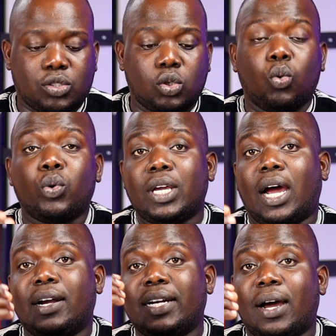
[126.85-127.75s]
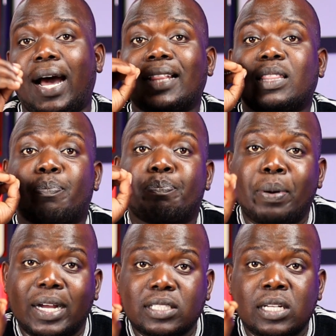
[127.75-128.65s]
So we are now at the
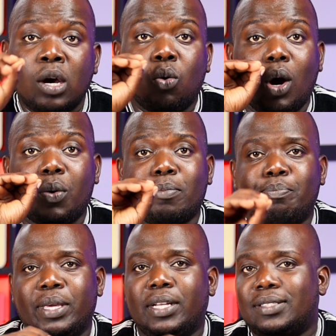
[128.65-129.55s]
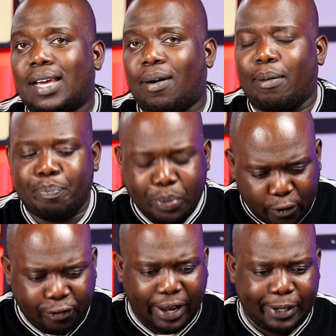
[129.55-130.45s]
part where we build our
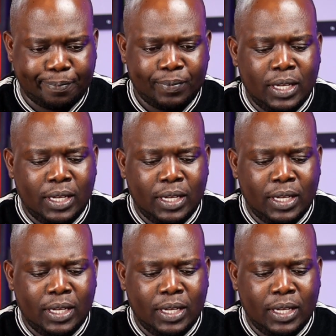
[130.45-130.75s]
profile.